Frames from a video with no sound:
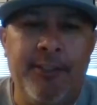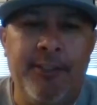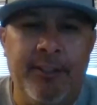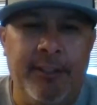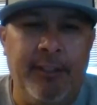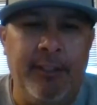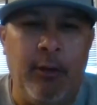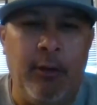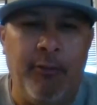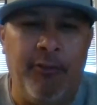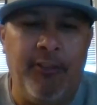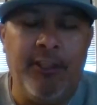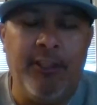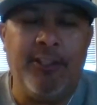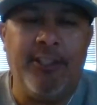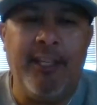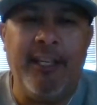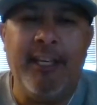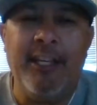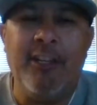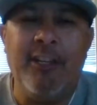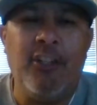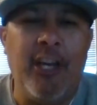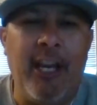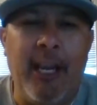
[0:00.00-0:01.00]
the
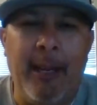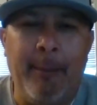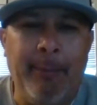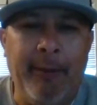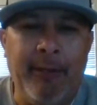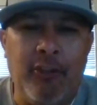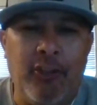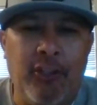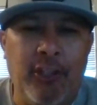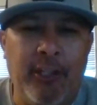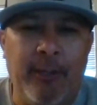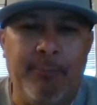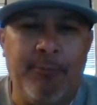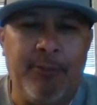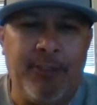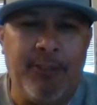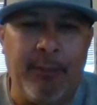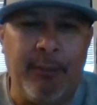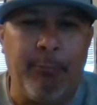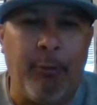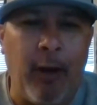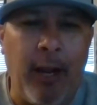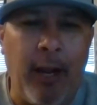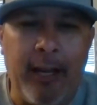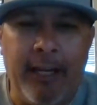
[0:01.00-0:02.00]
city championships, the
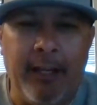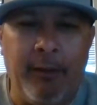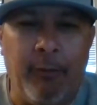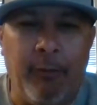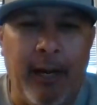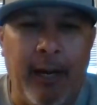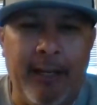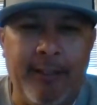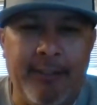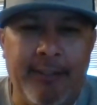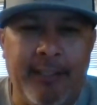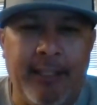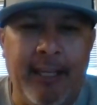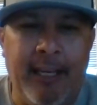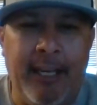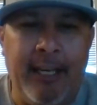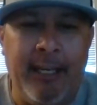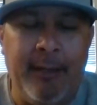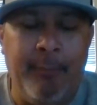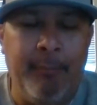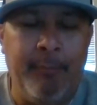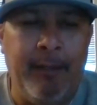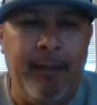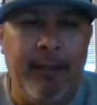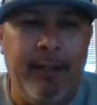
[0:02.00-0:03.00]
bragging rights
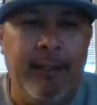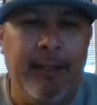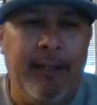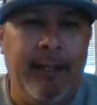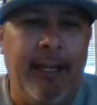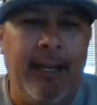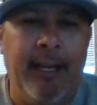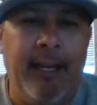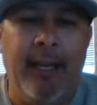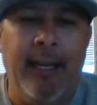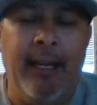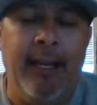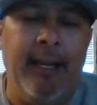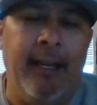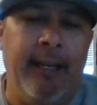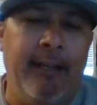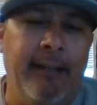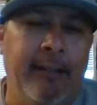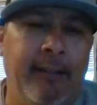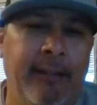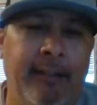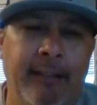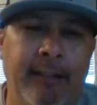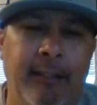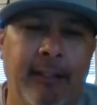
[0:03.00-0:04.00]
game.
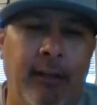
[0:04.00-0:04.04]
And,